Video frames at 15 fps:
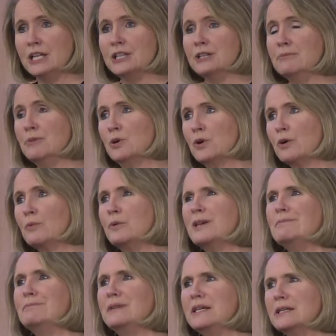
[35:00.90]
The more
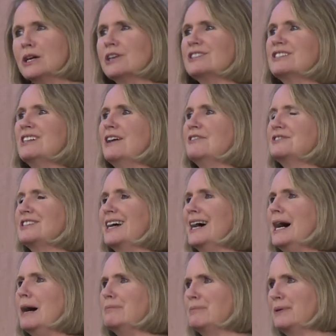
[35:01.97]
we beat ourselves
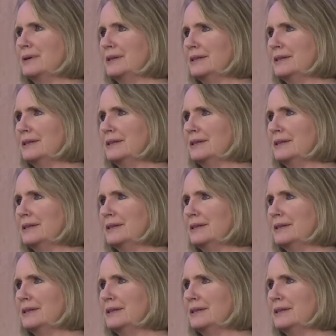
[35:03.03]
up